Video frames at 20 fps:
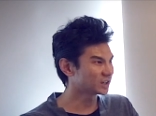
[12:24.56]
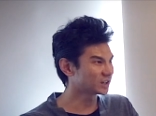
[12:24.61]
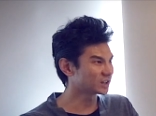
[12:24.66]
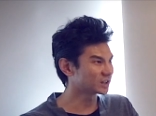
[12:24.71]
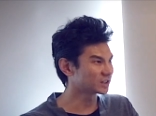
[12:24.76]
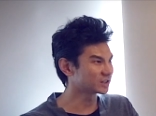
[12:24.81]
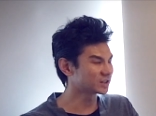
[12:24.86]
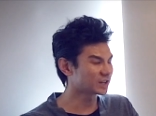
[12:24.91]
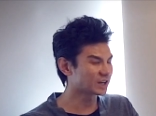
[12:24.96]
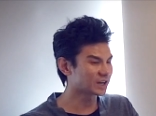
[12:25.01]

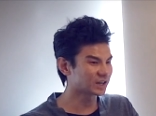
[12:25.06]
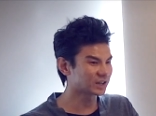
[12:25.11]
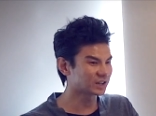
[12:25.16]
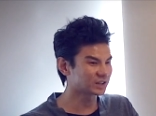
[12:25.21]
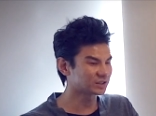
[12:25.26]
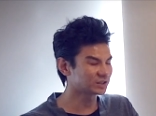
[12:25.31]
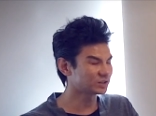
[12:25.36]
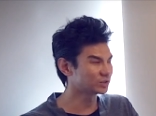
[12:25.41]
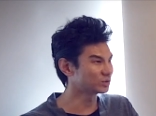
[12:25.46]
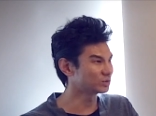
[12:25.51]

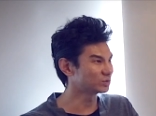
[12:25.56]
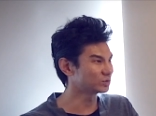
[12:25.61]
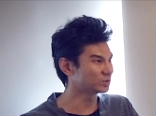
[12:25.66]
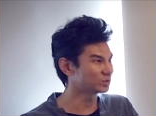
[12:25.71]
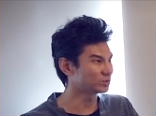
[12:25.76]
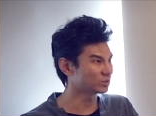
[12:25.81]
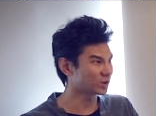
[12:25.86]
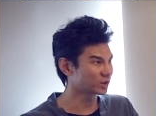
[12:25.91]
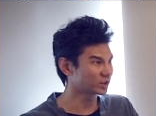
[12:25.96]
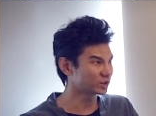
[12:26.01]
that
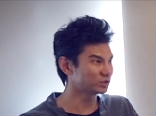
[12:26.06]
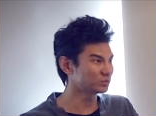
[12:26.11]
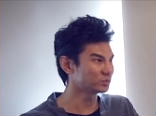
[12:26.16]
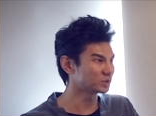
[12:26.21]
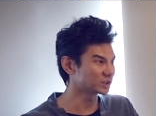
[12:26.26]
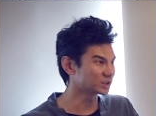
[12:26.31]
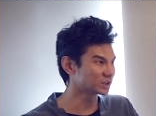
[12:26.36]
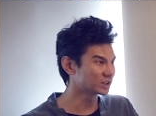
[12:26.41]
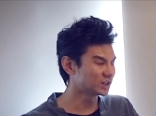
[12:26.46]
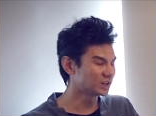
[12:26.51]
you are
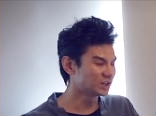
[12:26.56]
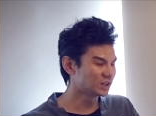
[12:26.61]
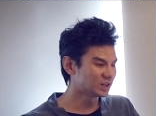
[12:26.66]
human.